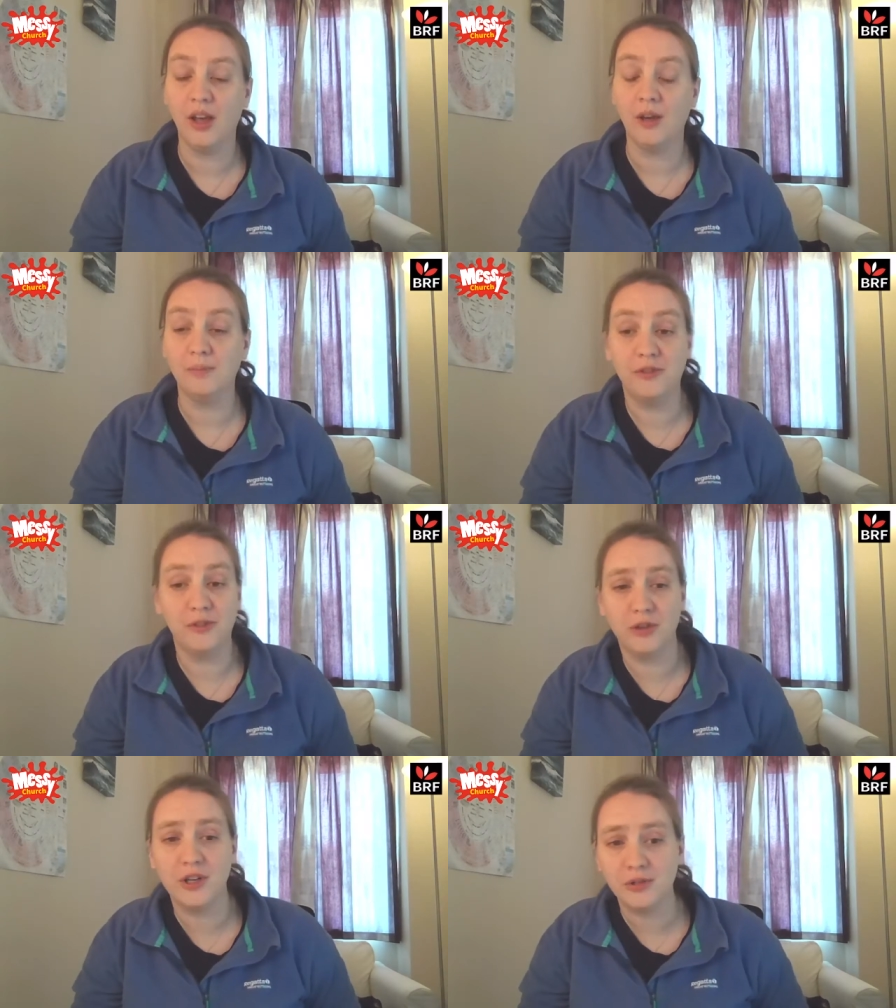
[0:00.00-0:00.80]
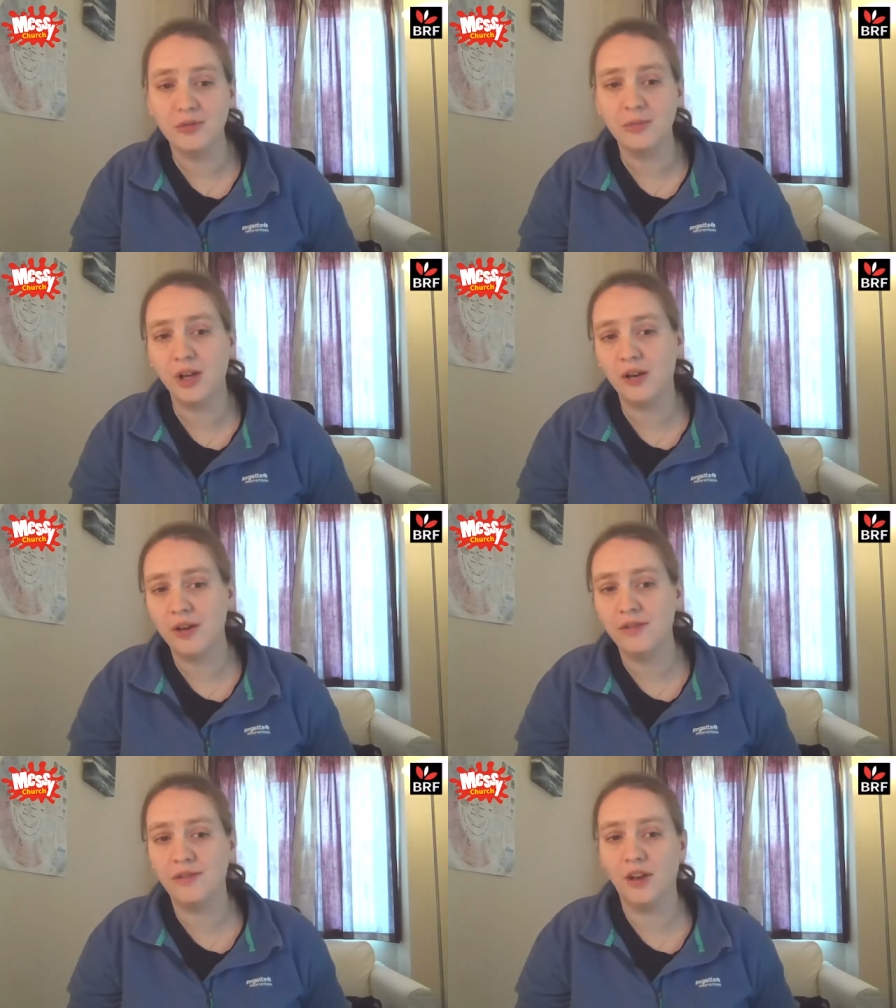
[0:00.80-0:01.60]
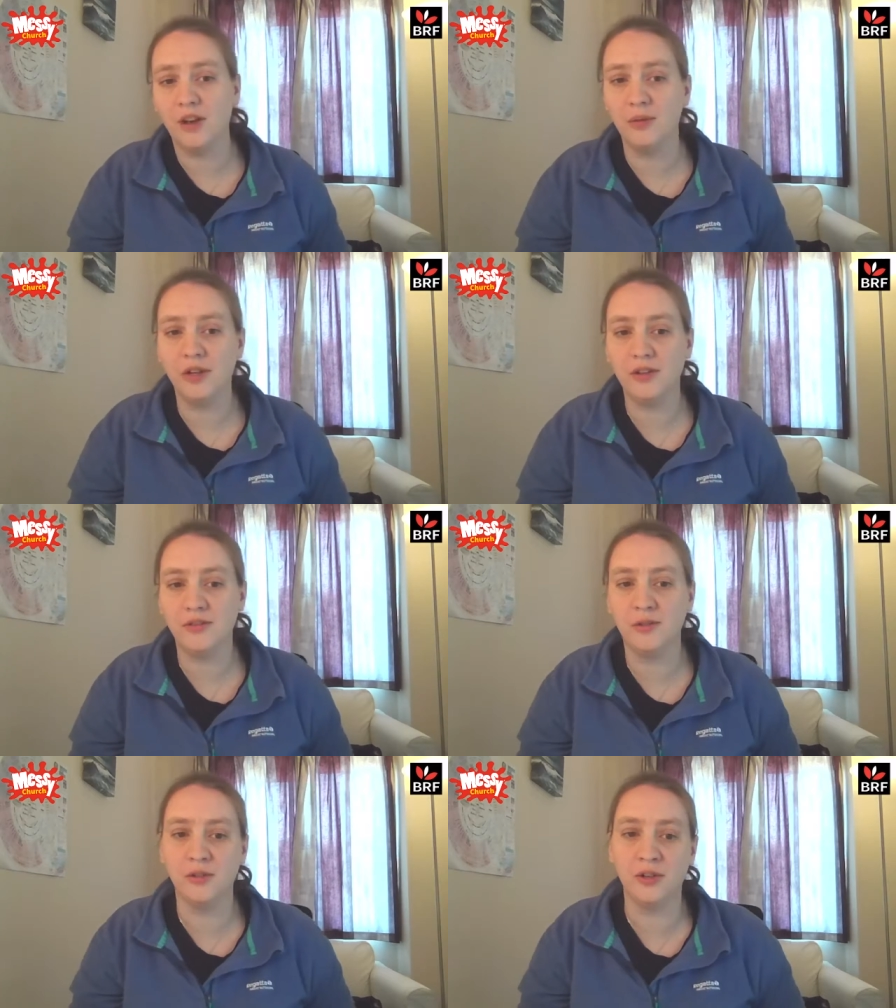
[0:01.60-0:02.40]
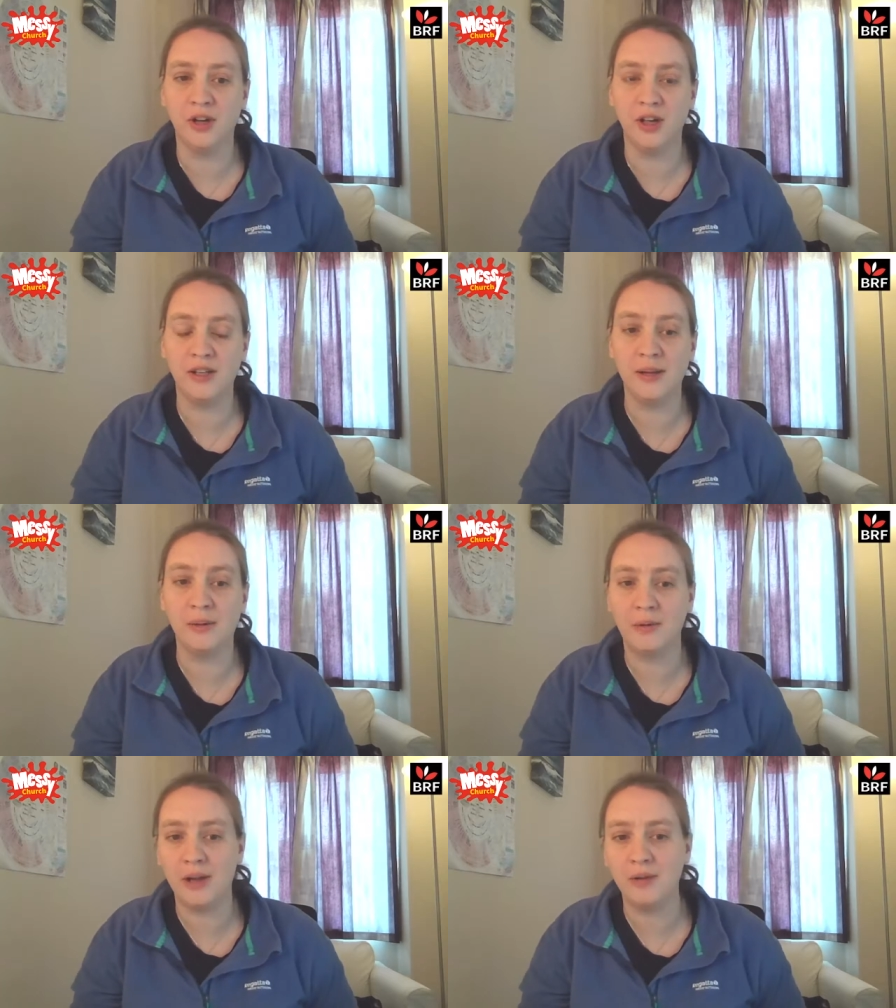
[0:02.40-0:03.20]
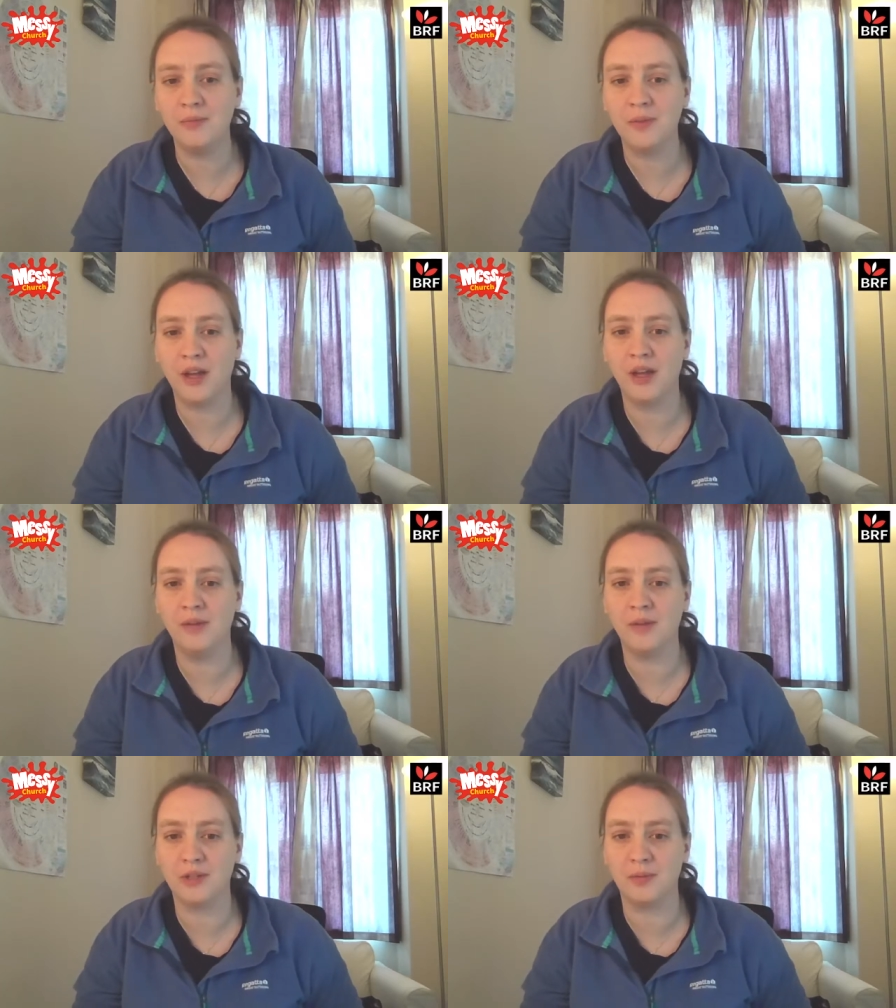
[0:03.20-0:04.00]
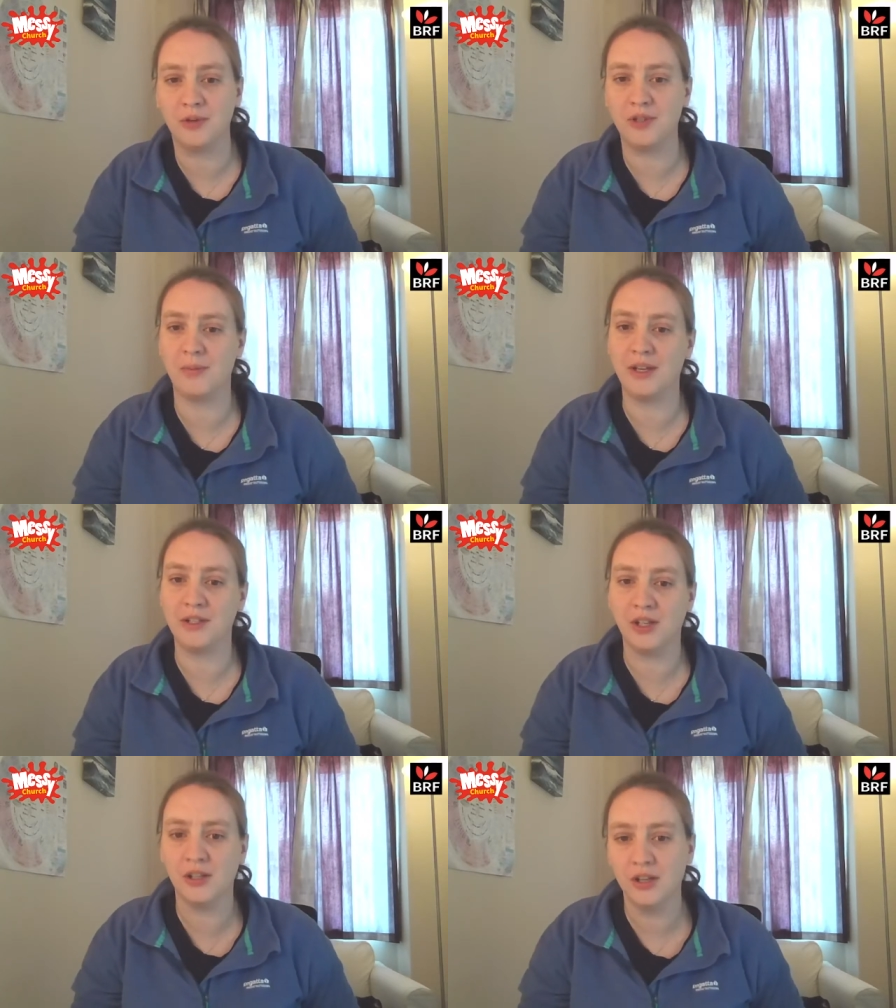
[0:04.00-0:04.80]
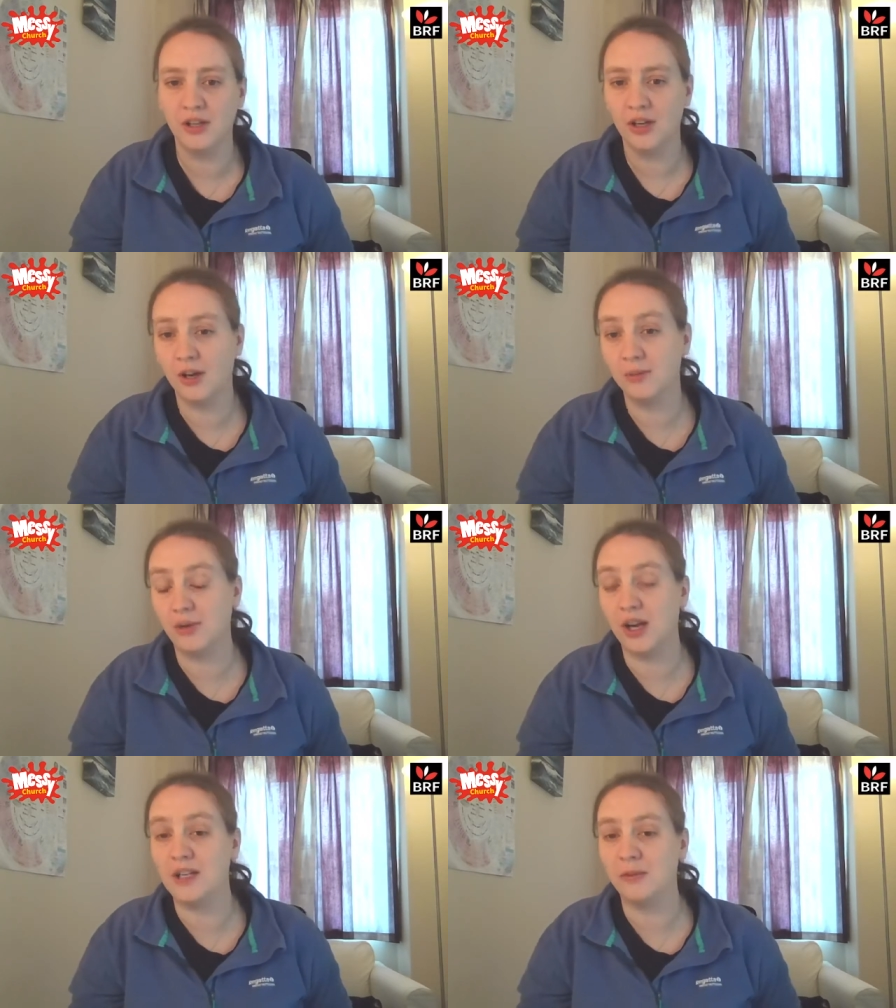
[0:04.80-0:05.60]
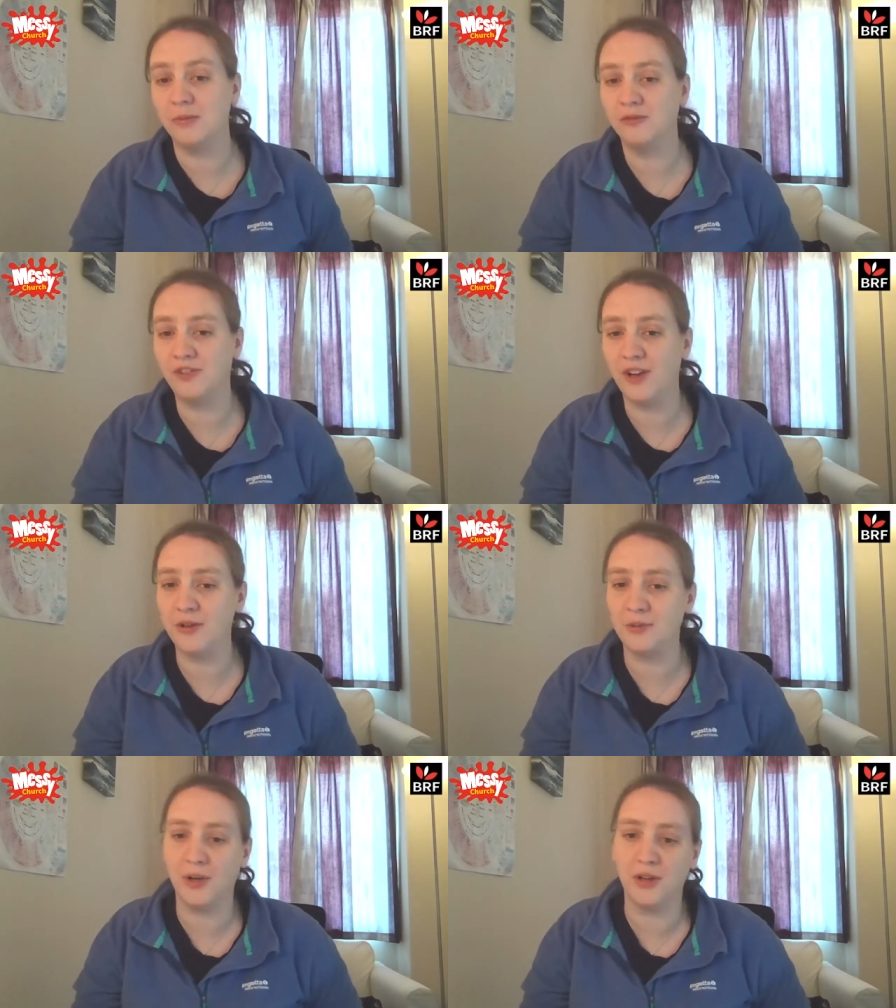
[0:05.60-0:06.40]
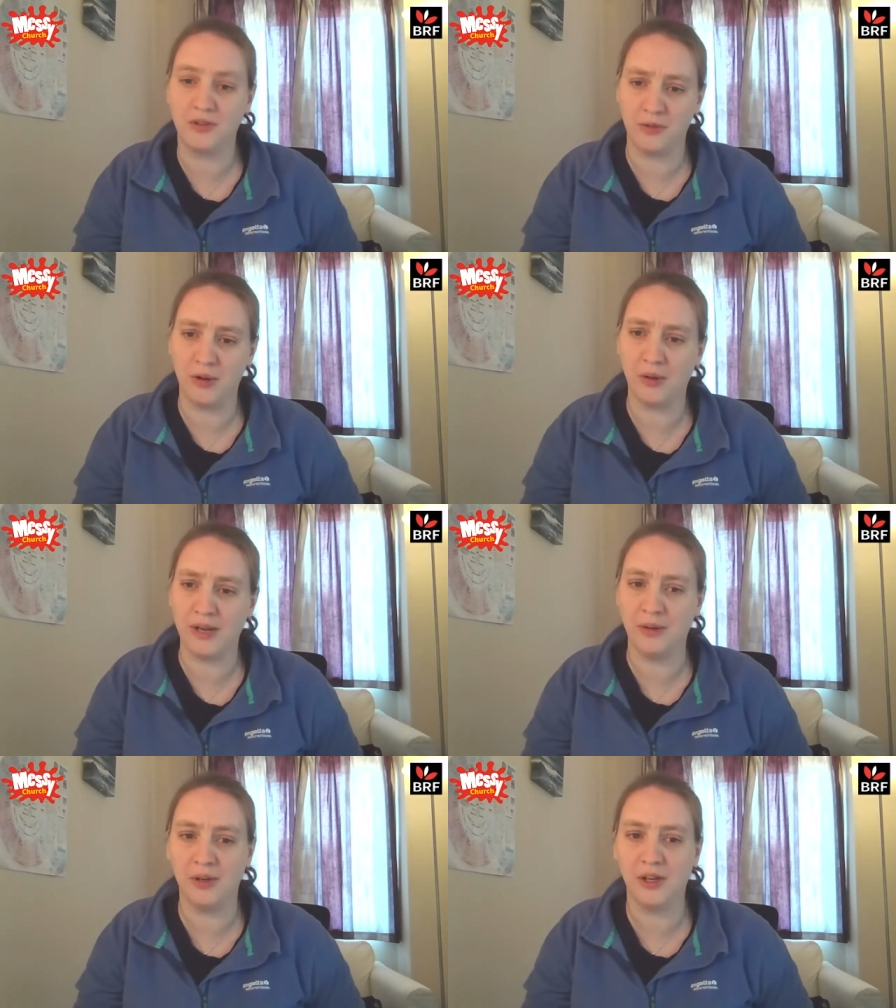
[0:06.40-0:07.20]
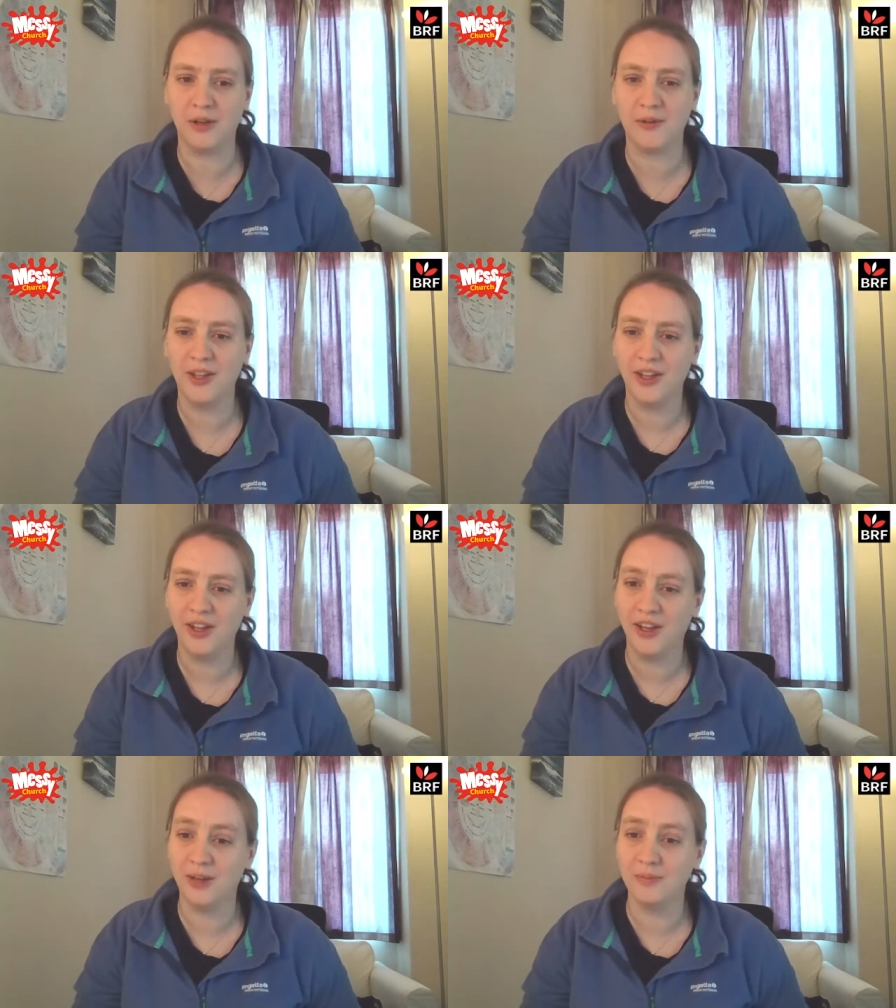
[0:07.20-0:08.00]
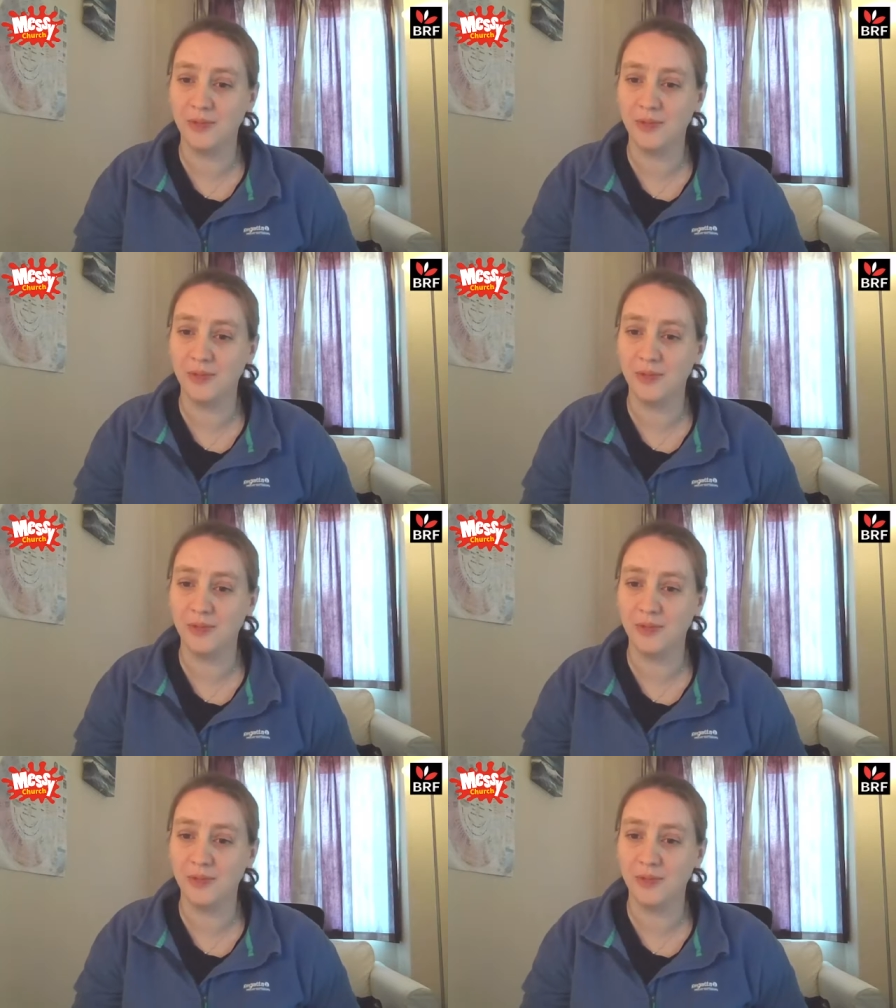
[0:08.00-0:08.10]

Before I joined BRF, I worked for uh, Network Rail um, as a project manager, upgrading various parts of the railway network. Um, so